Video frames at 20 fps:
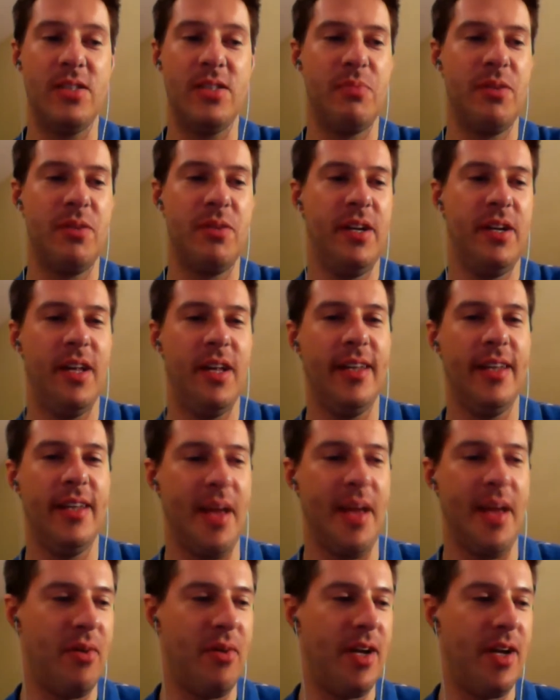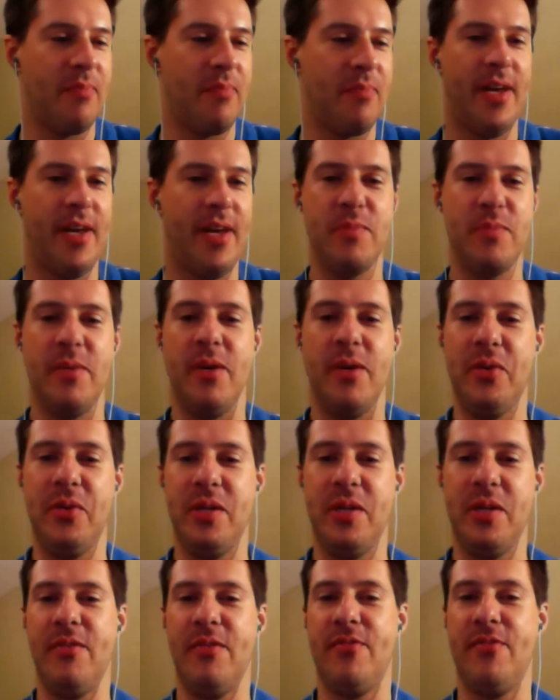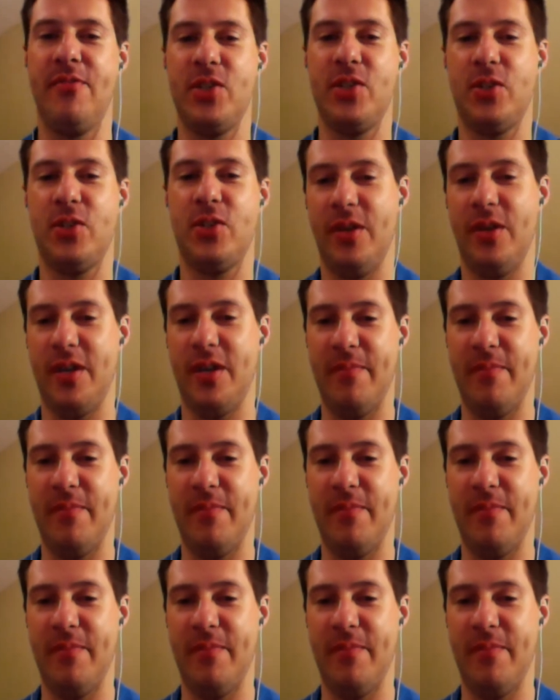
pretty good. I like that product placement. We should have an official,